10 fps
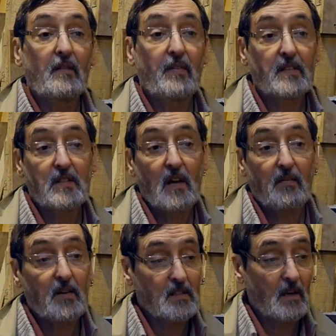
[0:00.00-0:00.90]
If
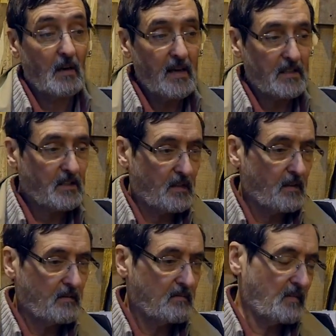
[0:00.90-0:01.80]
it's less
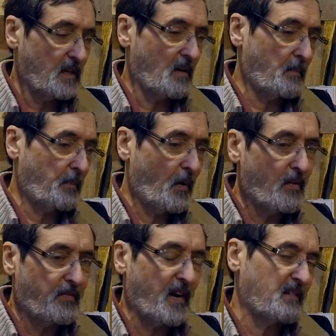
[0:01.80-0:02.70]
than
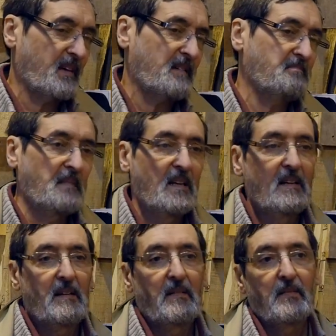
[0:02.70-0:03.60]
perfect, then
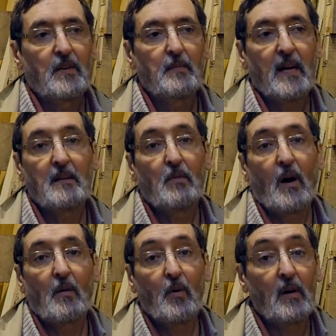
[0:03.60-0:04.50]
you may
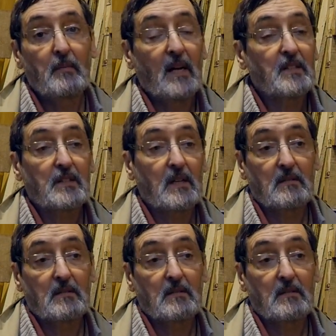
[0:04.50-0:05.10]
want a workbench.